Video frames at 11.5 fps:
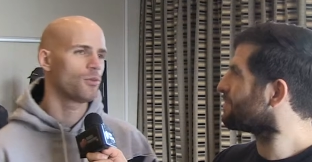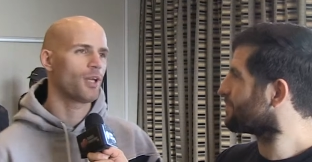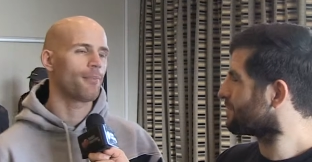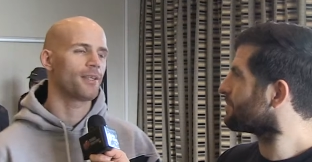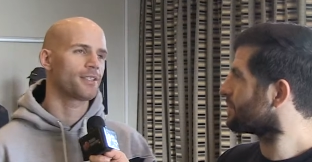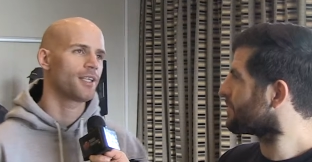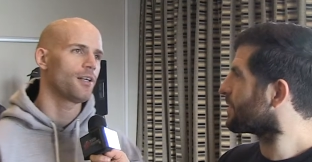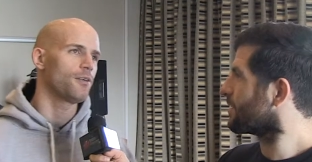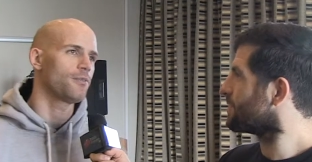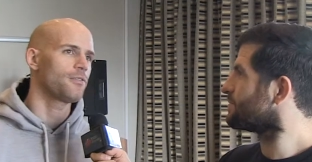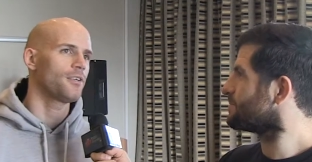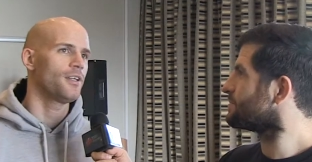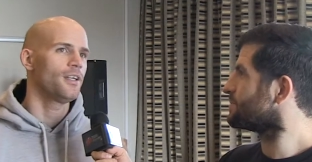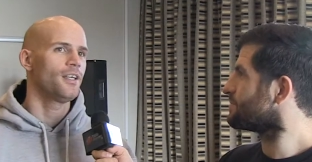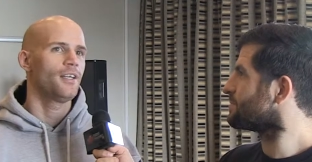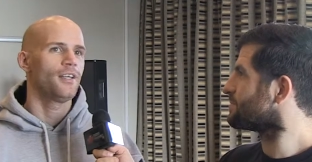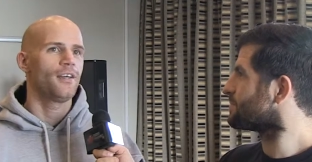Speaker 1: all that myself.
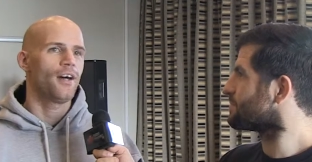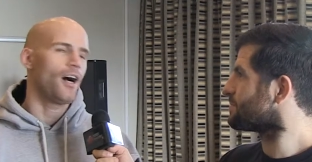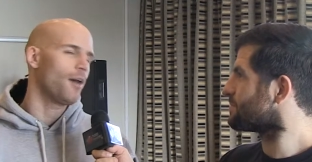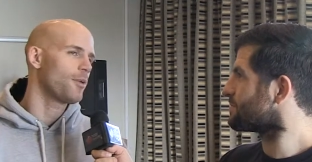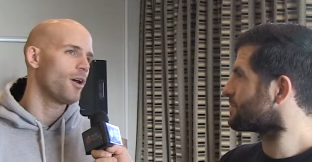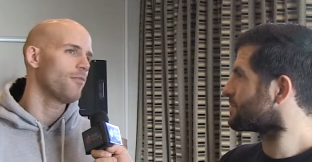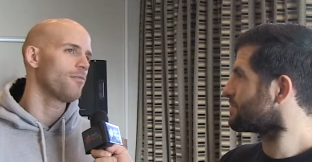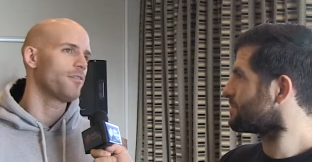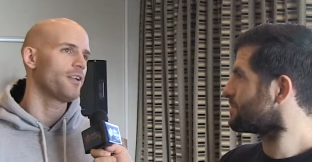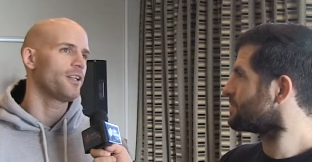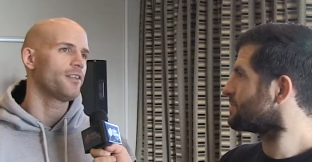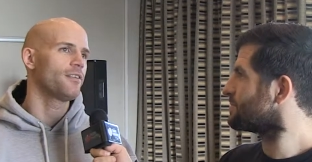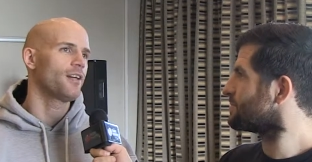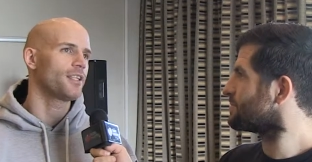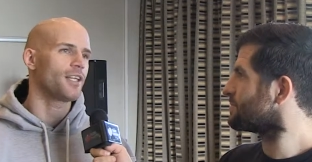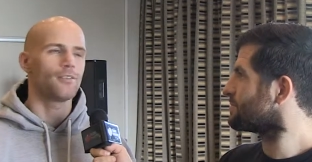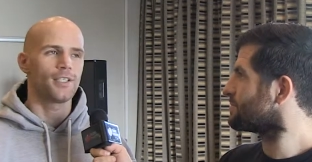I'm confident.
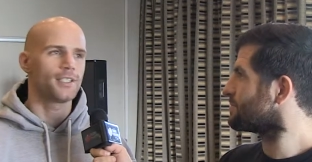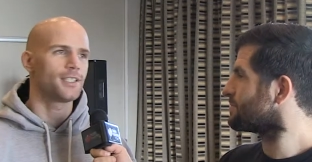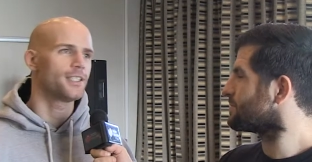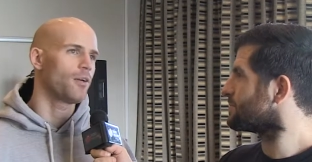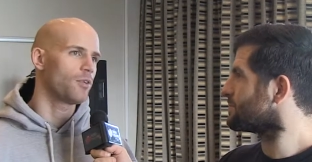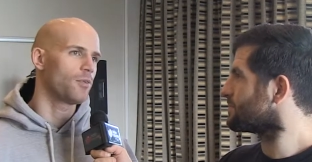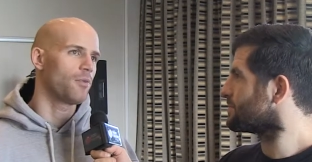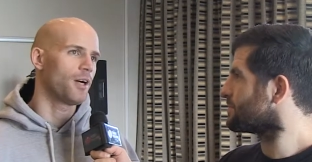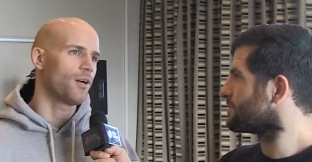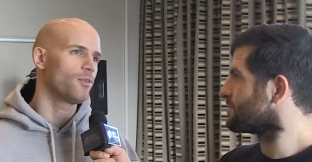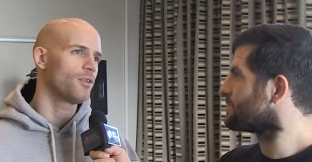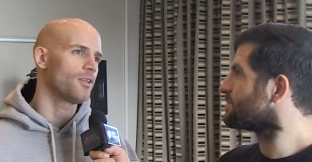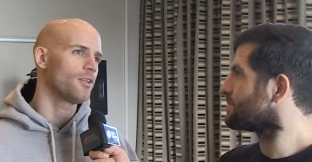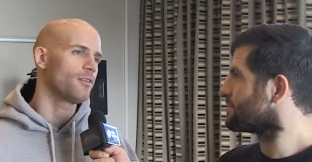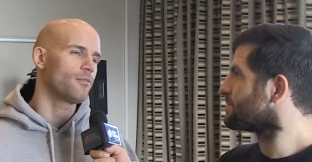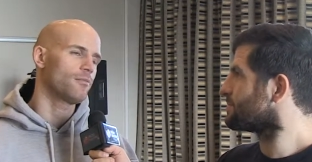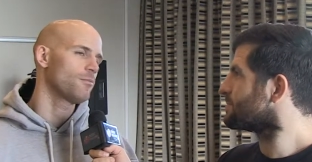I don't need to tell the world.
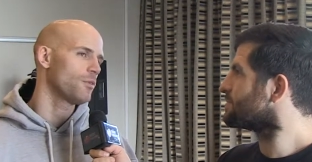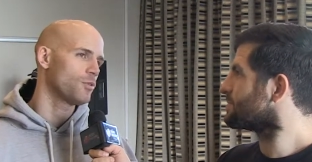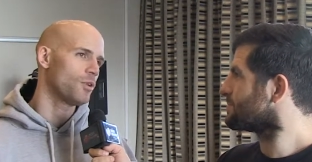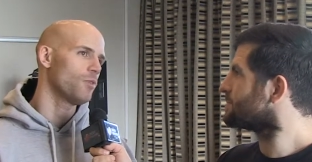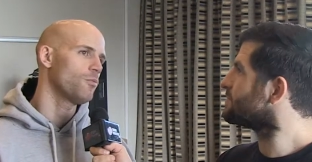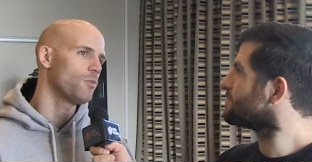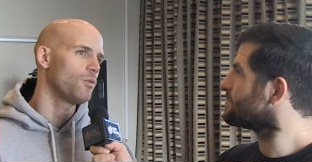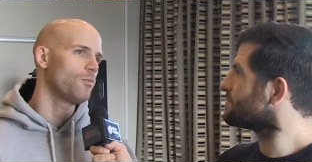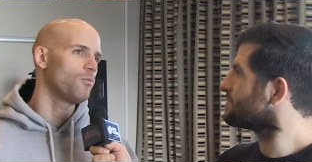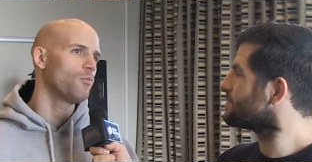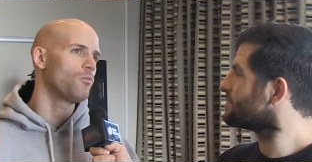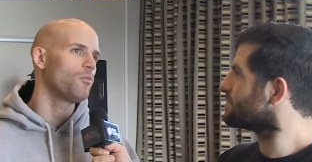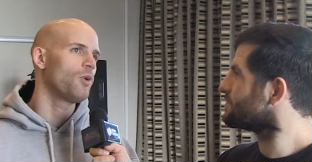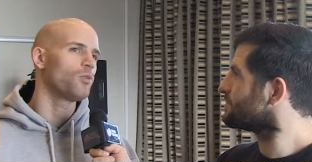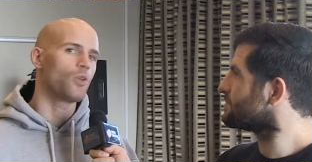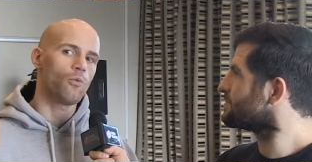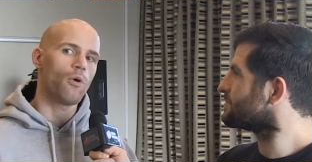We'll do we'll,
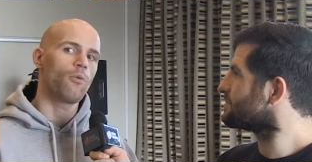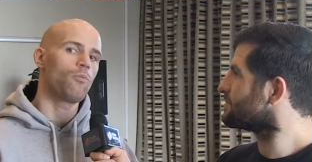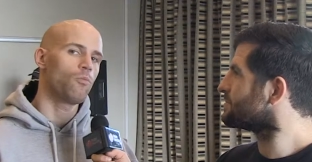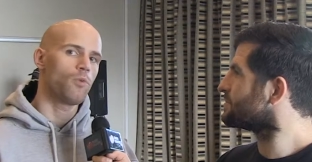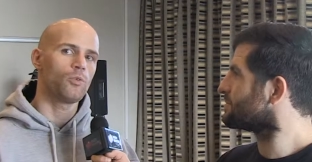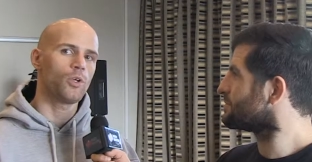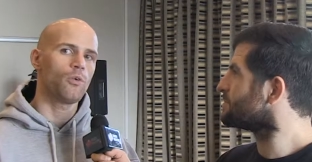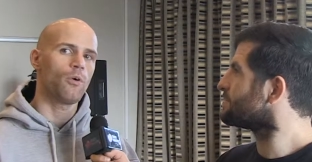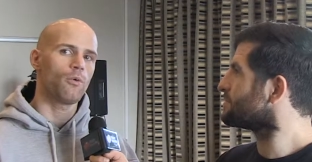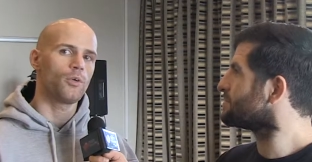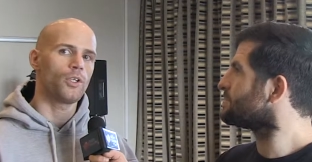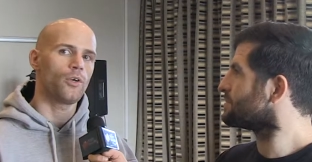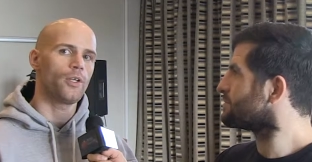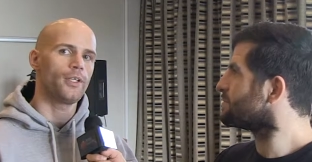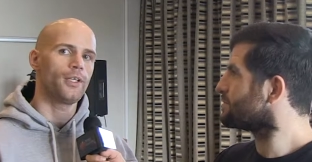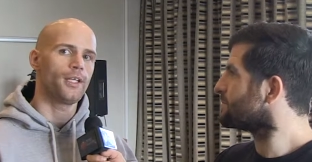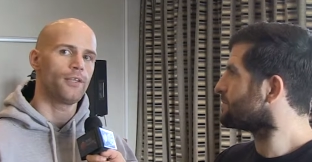we'll do what we'll do what we'll
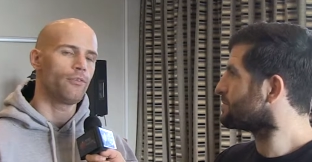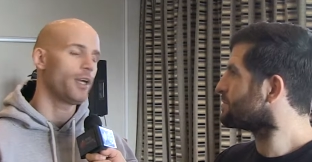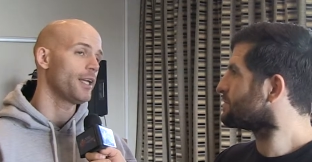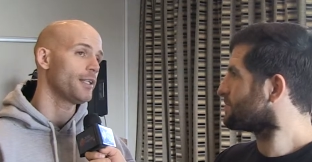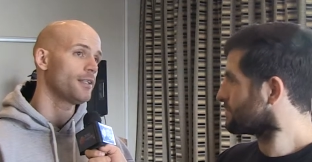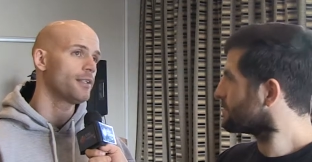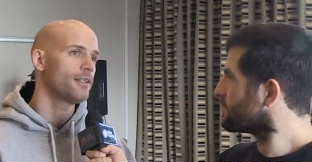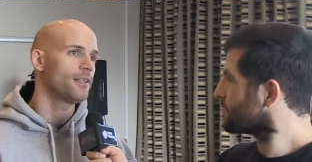do in, the ring,